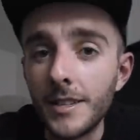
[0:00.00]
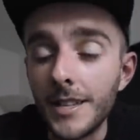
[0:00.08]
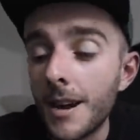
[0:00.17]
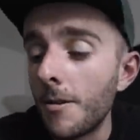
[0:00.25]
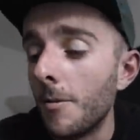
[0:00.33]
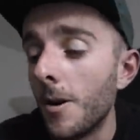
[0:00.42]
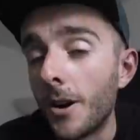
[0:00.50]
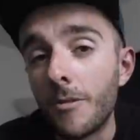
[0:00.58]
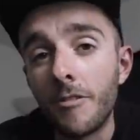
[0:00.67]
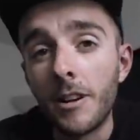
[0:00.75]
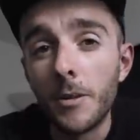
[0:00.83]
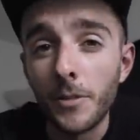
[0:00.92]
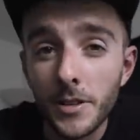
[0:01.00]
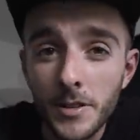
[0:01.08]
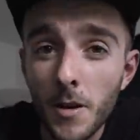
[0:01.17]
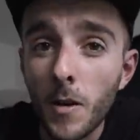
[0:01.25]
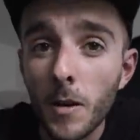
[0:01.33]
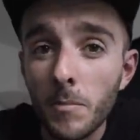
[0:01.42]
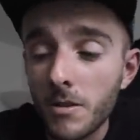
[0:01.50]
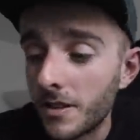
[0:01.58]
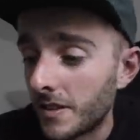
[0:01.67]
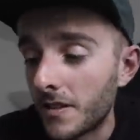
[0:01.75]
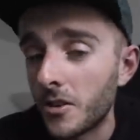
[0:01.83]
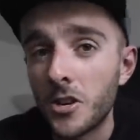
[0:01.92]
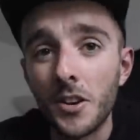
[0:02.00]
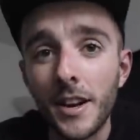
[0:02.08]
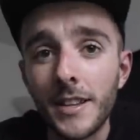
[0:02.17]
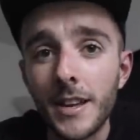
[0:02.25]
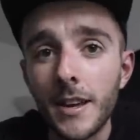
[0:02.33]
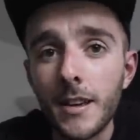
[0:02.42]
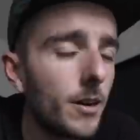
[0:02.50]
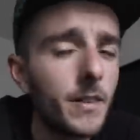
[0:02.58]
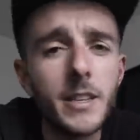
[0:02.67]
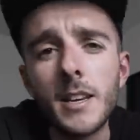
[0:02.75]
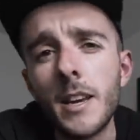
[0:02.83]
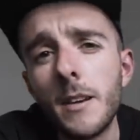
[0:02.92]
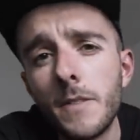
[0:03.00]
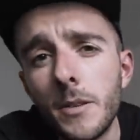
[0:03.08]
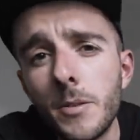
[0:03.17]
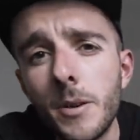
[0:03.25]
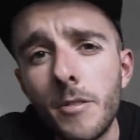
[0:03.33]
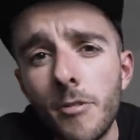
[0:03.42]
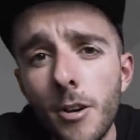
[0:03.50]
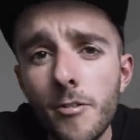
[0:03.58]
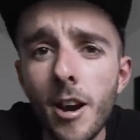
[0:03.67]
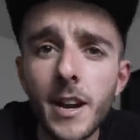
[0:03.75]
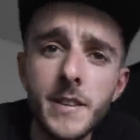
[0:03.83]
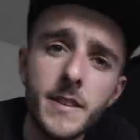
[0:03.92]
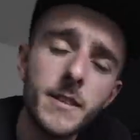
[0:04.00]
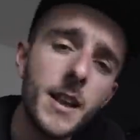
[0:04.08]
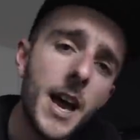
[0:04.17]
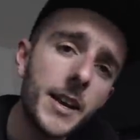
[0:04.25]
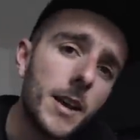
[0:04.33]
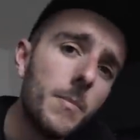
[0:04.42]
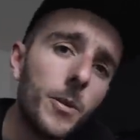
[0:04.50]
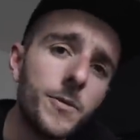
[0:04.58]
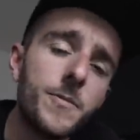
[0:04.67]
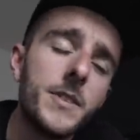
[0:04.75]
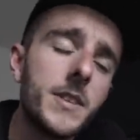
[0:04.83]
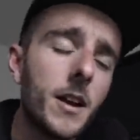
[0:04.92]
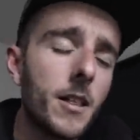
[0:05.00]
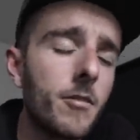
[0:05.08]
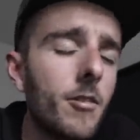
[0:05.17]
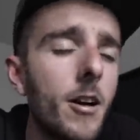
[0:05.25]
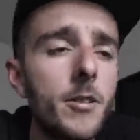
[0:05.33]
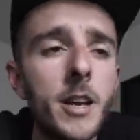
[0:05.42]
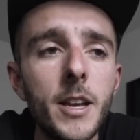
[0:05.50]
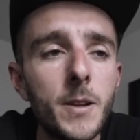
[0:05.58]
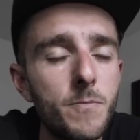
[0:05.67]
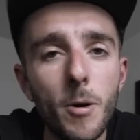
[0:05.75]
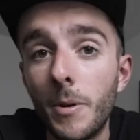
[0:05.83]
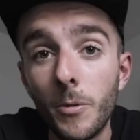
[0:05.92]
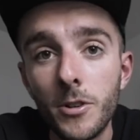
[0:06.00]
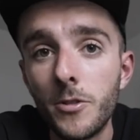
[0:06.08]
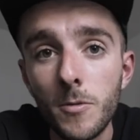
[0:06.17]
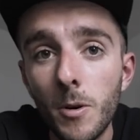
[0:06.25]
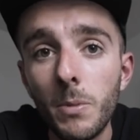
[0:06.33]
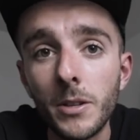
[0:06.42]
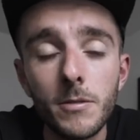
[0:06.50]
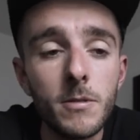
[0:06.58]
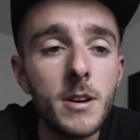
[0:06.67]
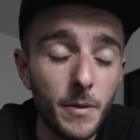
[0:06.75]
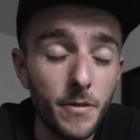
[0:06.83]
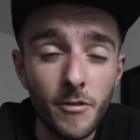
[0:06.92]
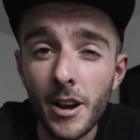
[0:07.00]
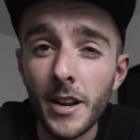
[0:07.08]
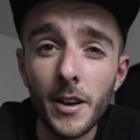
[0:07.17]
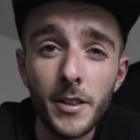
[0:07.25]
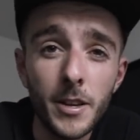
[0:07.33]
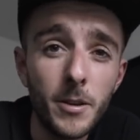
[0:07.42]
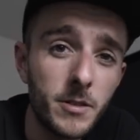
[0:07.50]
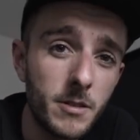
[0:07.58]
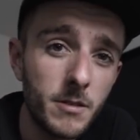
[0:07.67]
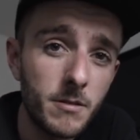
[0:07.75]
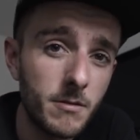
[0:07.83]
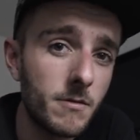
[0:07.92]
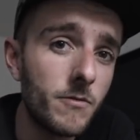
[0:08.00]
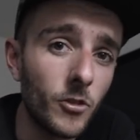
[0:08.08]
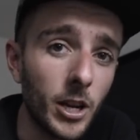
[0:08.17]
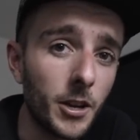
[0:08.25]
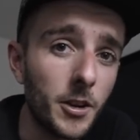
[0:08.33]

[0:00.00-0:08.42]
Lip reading: And now at work, we really want to stock them because it's such a good idea. Obviously, if you're doing a road race and handing up bottles from the side of the road, you probably want a normal bottle, but for any other use, really